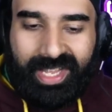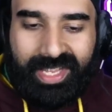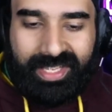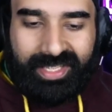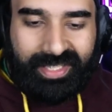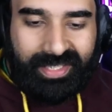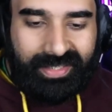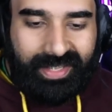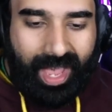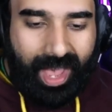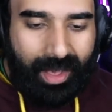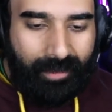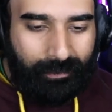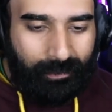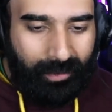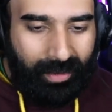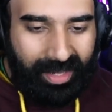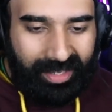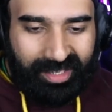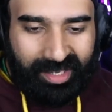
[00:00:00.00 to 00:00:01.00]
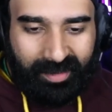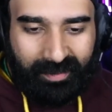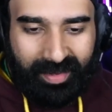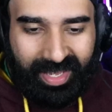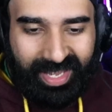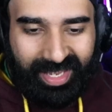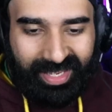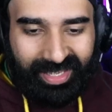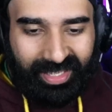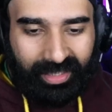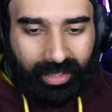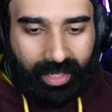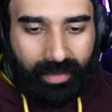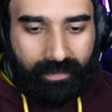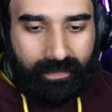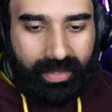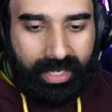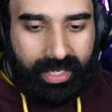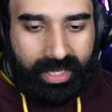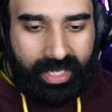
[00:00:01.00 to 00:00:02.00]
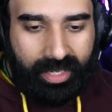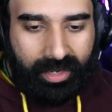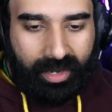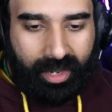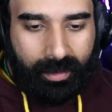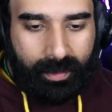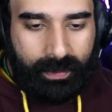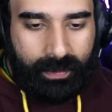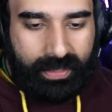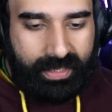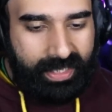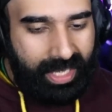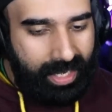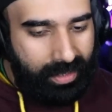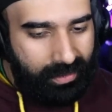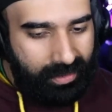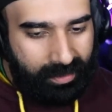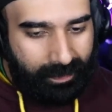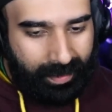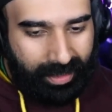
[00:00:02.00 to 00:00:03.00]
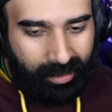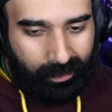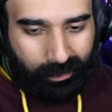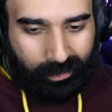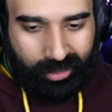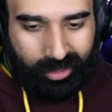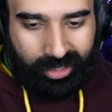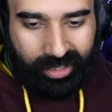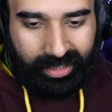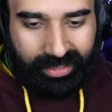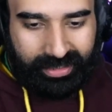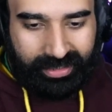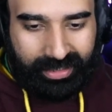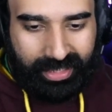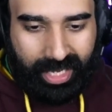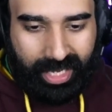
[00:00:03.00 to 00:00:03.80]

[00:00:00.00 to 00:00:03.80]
Steph, welcome in. Loving the anonymous post. Thank you, Samantha. Appreciate it.